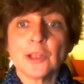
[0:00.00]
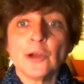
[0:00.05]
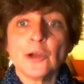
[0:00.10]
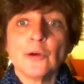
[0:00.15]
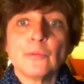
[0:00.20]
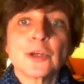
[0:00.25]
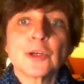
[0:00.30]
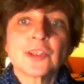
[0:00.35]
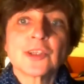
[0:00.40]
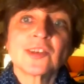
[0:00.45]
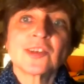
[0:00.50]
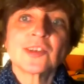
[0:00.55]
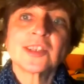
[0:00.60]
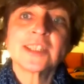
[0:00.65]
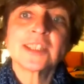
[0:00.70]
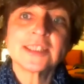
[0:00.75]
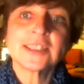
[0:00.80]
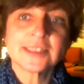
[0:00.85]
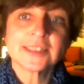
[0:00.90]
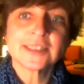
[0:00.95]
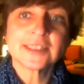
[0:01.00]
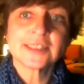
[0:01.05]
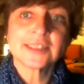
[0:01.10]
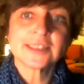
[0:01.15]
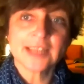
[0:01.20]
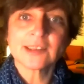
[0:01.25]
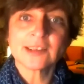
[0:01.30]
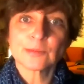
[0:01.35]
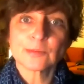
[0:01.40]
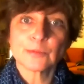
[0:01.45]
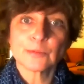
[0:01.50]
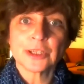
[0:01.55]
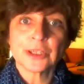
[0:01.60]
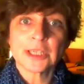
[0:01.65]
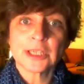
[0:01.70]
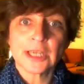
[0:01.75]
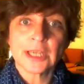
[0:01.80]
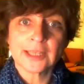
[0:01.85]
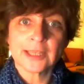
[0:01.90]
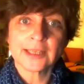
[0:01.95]
what still does
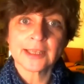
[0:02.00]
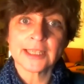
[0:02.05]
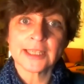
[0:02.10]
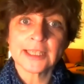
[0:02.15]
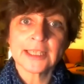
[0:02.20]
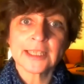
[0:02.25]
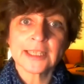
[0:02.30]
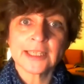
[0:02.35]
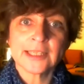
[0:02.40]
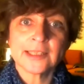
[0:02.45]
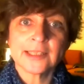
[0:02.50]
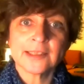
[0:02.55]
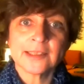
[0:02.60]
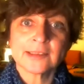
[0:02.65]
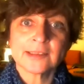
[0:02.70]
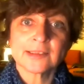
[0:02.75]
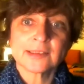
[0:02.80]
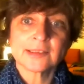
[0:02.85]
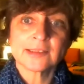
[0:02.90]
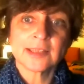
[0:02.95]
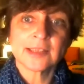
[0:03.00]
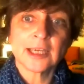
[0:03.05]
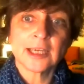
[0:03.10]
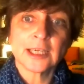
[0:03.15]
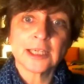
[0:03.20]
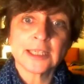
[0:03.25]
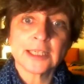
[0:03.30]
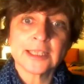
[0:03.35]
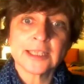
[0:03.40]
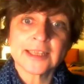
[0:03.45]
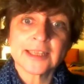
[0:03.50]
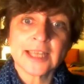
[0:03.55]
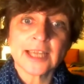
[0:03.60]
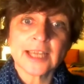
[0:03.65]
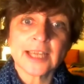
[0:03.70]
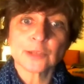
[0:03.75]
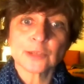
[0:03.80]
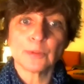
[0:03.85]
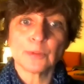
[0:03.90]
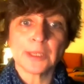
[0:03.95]
work, I think, is
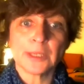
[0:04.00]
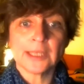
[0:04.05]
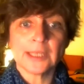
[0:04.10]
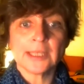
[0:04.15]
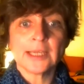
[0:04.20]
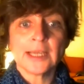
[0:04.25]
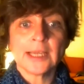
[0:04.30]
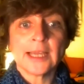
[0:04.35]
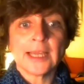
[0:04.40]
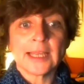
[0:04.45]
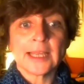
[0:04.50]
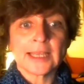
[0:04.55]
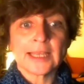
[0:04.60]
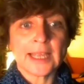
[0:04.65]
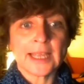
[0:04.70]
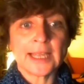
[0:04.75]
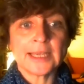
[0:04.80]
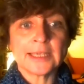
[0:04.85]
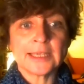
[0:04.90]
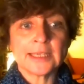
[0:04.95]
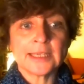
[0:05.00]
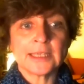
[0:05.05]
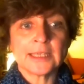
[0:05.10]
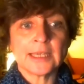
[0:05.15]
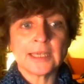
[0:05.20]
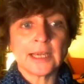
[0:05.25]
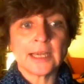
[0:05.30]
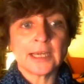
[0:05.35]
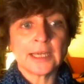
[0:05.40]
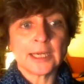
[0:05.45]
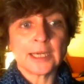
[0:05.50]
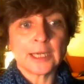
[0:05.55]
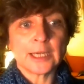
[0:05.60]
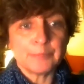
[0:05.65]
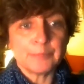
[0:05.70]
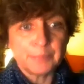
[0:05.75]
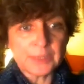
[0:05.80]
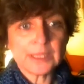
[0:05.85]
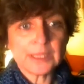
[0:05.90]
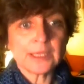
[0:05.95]
that we can
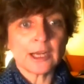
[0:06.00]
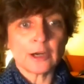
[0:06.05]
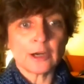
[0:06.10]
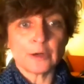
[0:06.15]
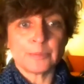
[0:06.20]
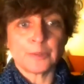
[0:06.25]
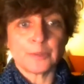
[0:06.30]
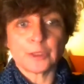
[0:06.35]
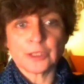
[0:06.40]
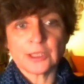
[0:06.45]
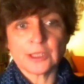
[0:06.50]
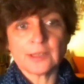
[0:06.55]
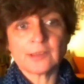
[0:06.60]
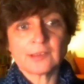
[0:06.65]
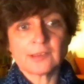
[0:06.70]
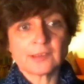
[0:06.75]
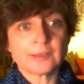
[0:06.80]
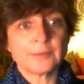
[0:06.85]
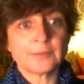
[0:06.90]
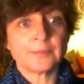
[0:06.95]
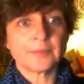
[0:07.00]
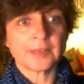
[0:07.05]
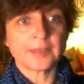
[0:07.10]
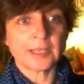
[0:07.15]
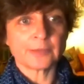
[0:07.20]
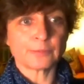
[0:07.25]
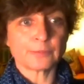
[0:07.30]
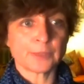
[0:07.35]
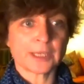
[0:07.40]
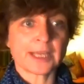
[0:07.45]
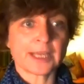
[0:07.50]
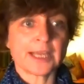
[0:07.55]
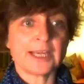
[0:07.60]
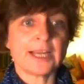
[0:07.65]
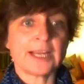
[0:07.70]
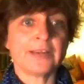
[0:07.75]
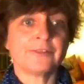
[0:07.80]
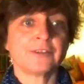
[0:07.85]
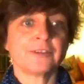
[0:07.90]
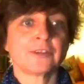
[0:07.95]
be in our bodies, that we can
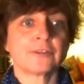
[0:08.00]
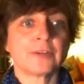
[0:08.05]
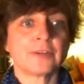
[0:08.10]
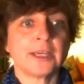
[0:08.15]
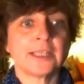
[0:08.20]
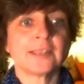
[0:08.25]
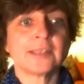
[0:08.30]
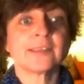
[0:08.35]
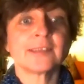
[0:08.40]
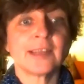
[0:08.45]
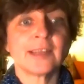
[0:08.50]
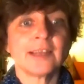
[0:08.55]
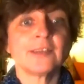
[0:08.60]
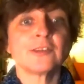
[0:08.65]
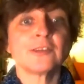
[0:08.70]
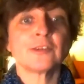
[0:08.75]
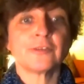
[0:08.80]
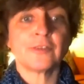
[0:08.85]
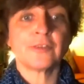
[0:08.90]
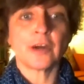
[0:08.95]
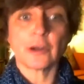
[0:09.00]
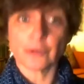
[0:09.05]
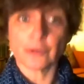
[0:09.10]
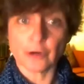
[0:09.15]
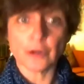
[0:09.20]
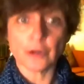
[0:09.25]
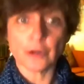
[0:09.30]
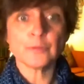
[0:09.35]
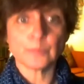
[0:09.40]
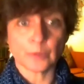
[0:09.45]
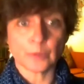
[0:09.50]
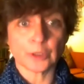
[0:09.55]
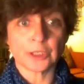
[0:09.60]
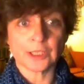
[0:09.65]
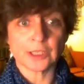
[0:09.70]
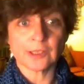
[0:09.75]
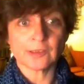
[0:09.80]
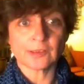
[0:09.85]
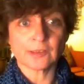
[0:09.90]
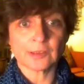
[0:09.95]
have a great sense of our own
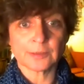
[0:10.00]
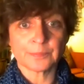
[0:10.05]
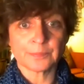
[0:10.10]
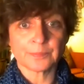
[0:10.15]
bodies.